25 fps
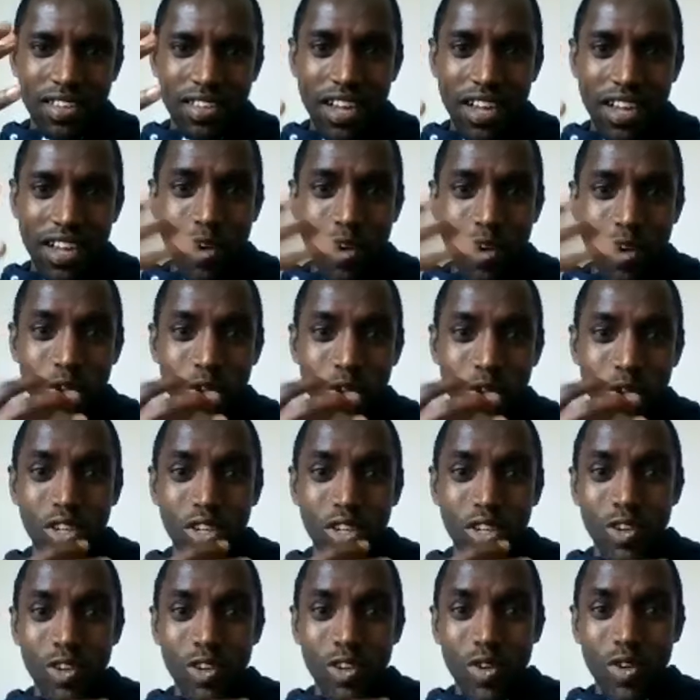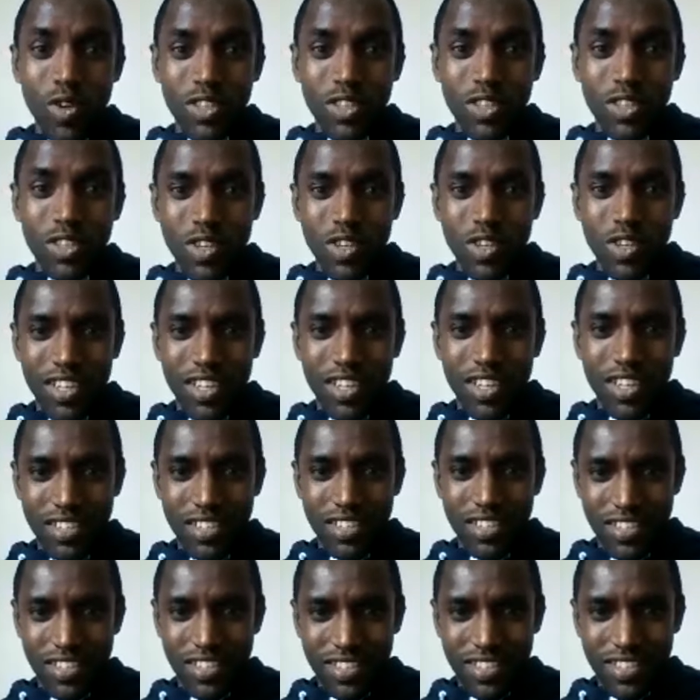I will only look at your
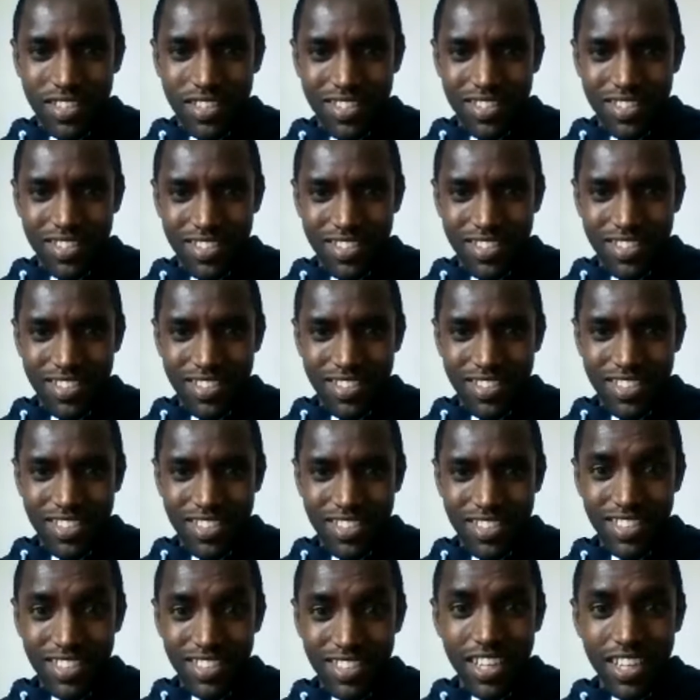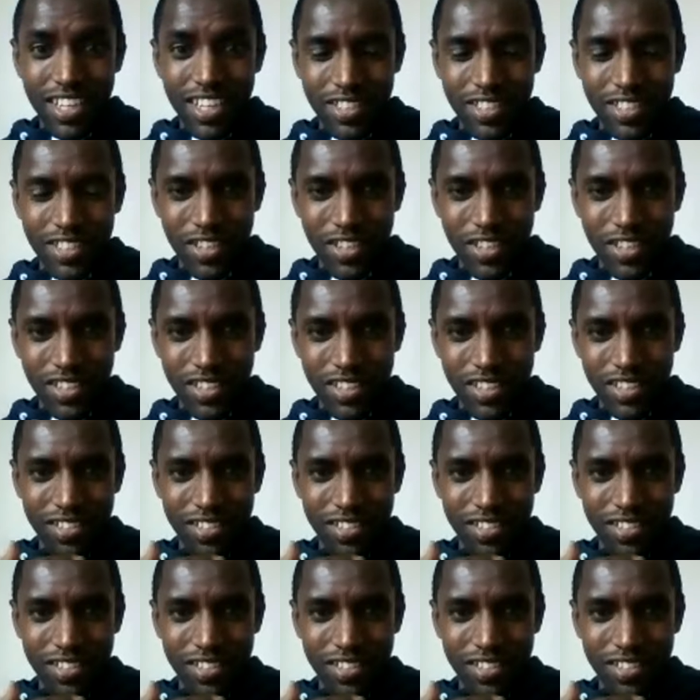intention,